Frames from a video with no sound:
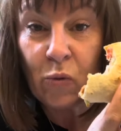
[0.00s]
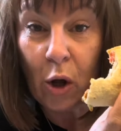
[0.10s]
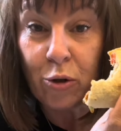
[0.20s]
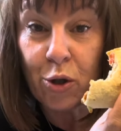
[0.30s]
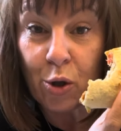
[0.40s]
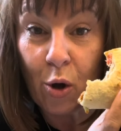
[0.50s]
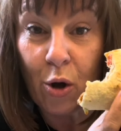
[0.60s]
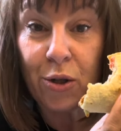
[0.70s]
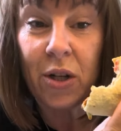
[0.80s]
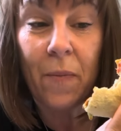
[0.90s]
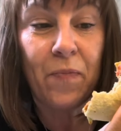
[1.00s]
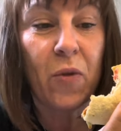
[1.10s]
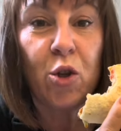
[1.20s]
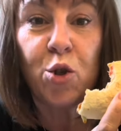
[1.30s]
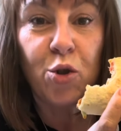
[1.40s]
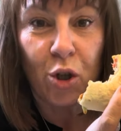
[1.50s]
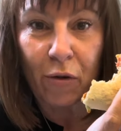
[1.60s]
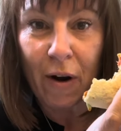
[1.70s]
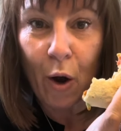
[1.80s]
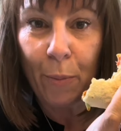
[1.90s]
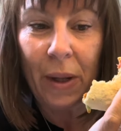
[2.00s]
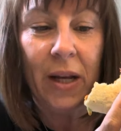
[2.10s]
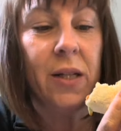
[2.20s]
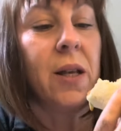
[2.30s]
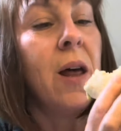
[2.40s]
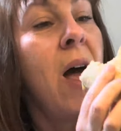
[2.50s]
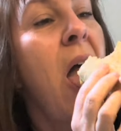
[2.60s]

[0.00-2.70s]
Honest to God, such a crowd pleaser.